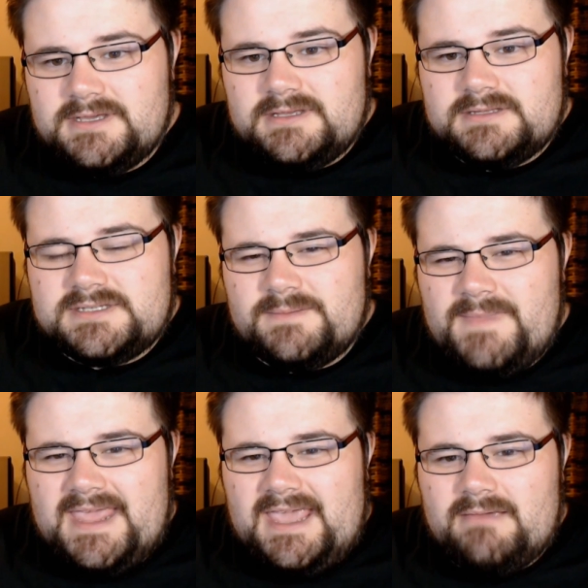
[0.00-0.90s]
to
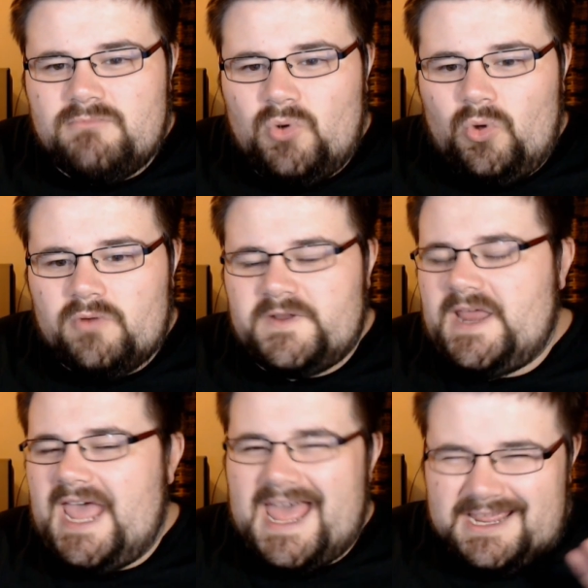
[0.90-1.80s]
make it more of an
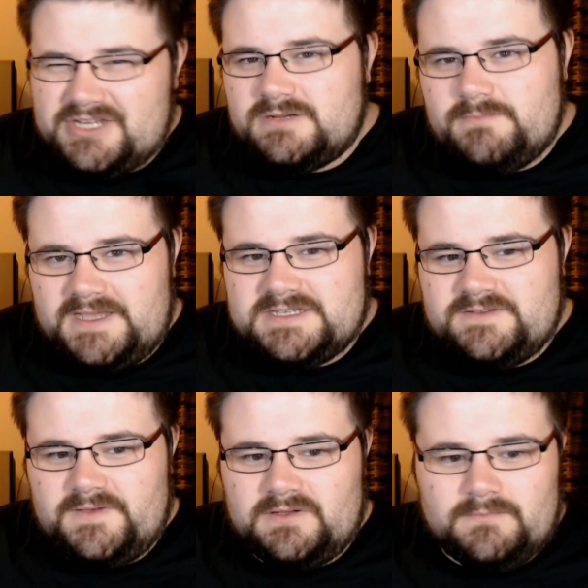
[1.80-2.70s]
action-based
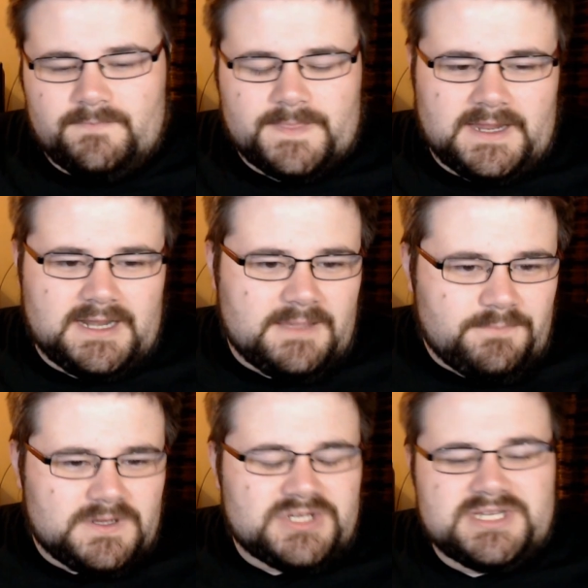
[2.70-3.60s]
film. And I
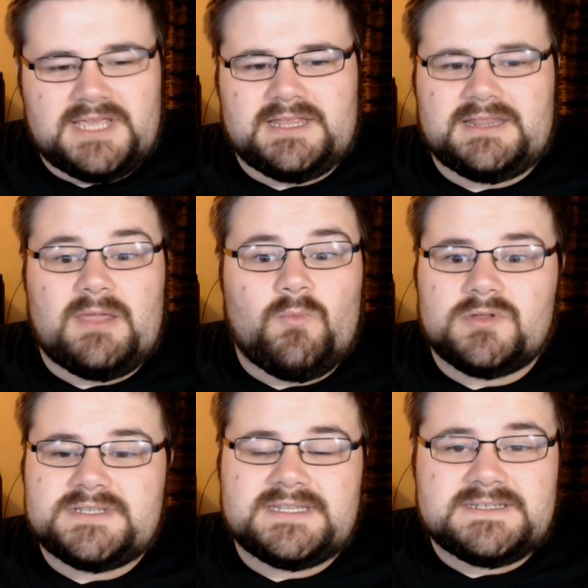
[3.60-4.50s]
appreciate that they
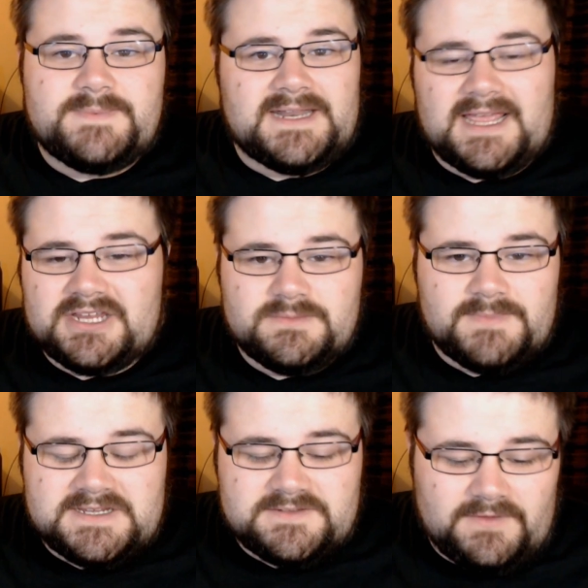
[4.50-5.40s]
wanted it to be an
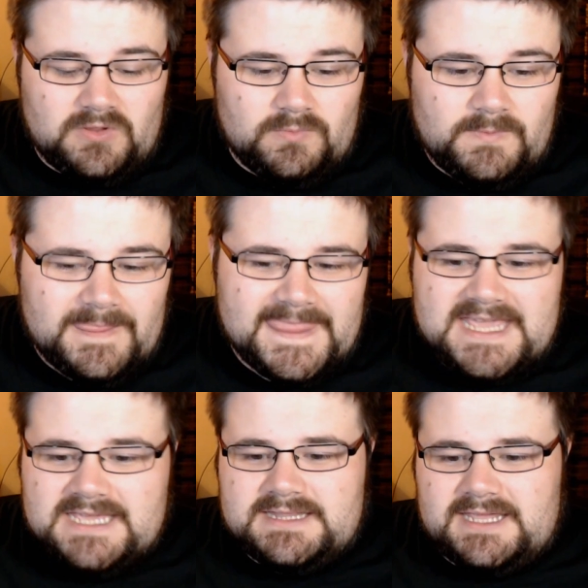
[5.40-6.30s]
action-based film.
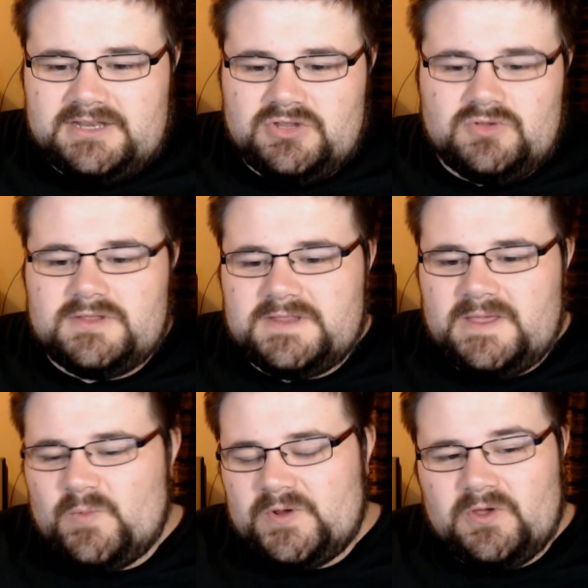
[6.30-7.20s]
They knew that they
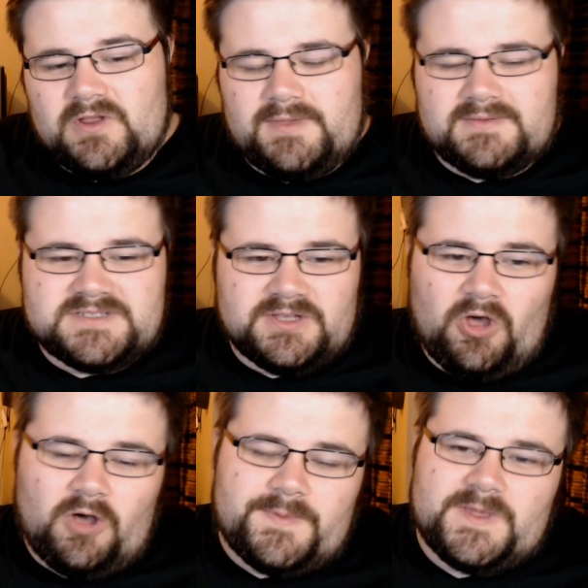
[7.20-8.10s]
were not going to be able to
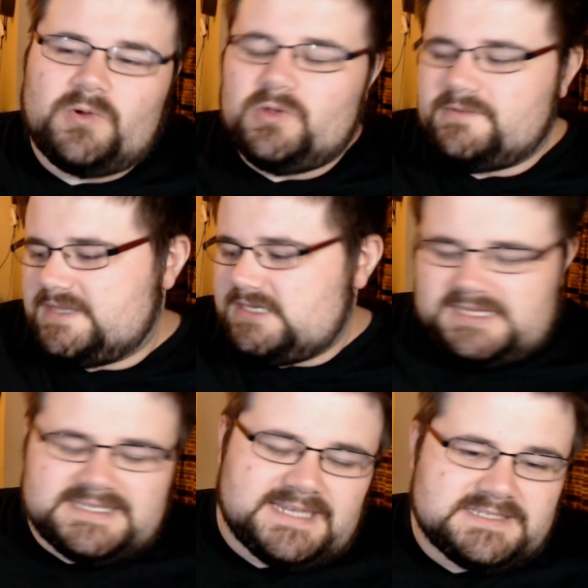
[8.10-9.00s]
copy all of the
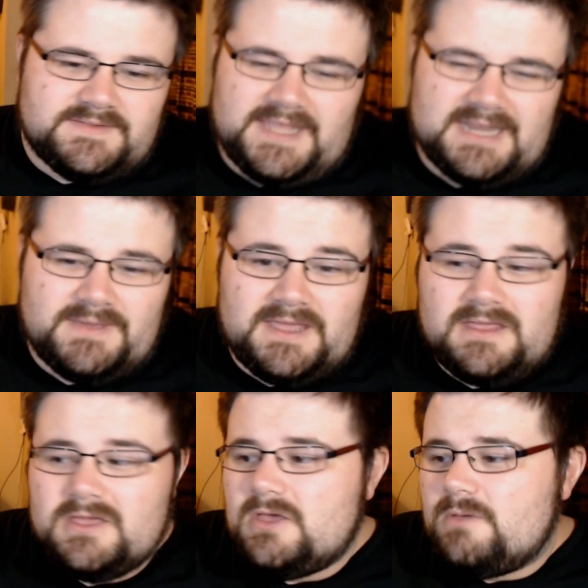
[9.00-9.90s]
details of the anime.
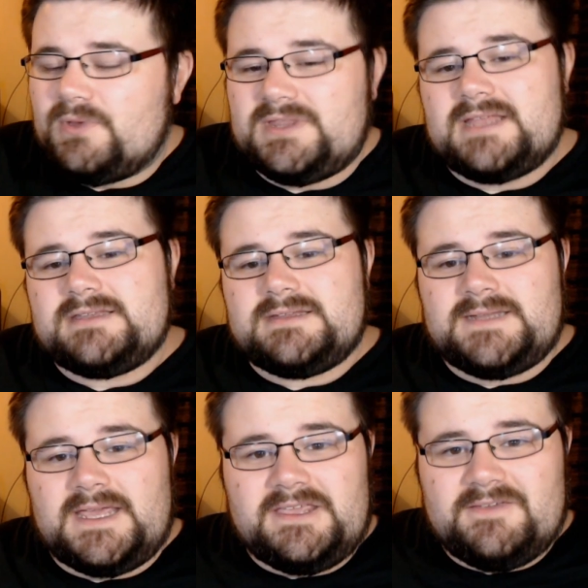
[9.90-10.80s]
But at the end of the
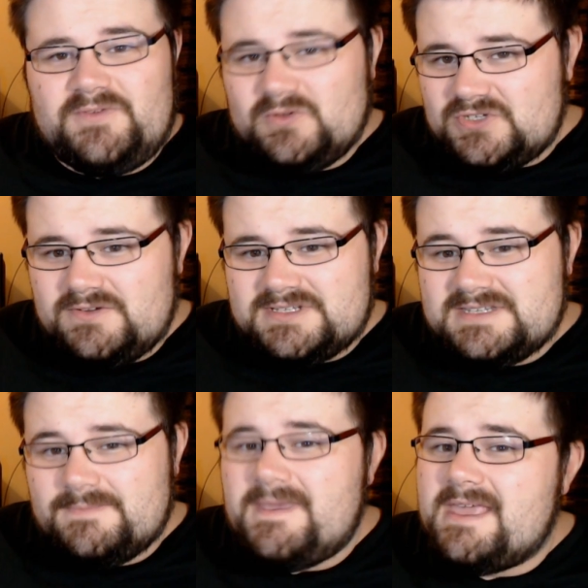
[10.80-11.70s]
day, if you're choosing
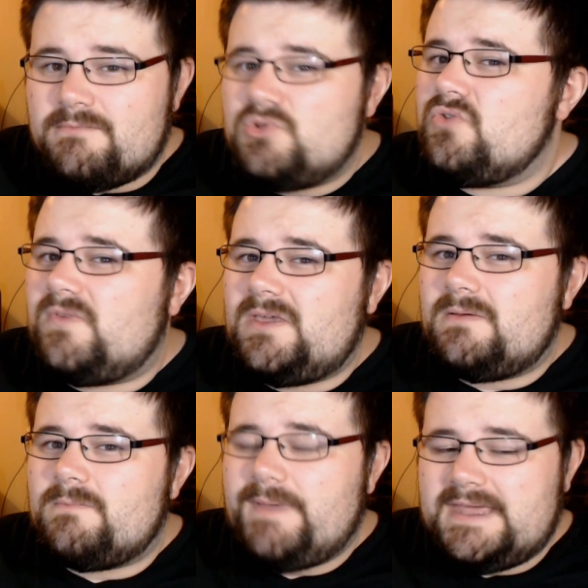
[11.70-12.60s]
to make a movie
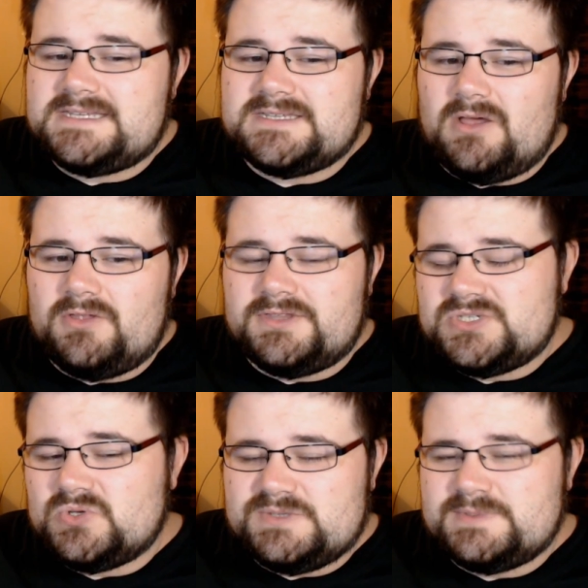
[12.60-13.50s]
based on the
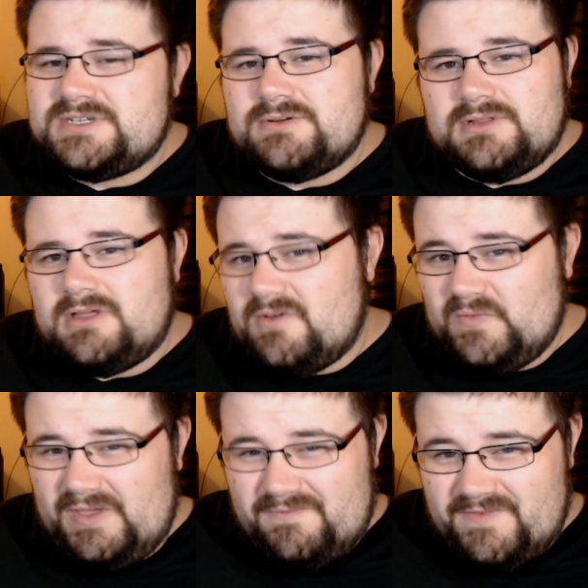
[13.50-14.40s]
source material
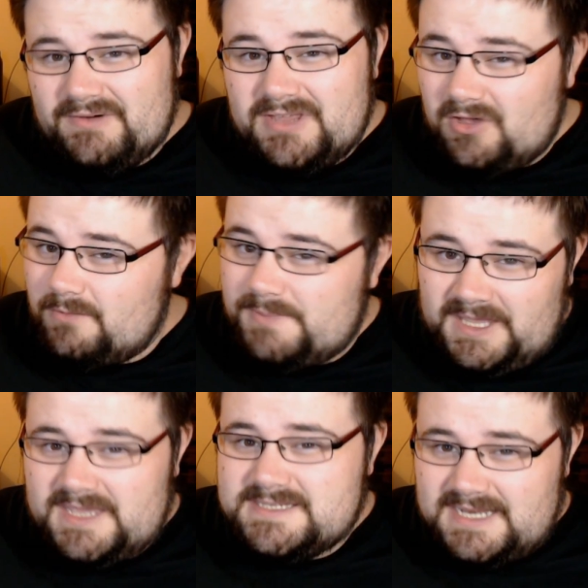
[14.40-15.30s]
of a very
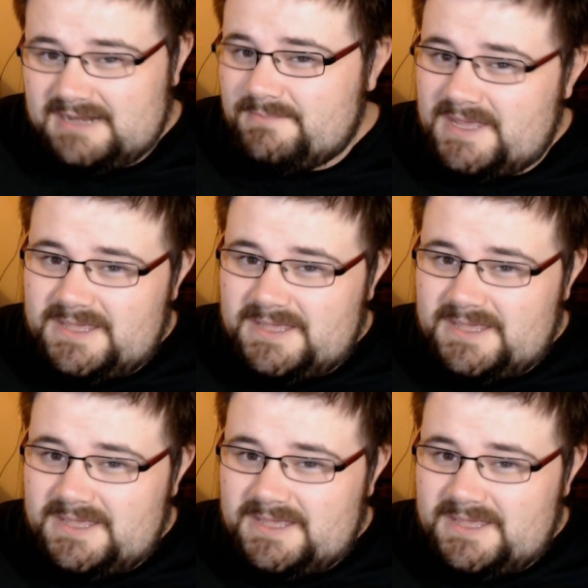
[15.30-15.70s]
complicated anime,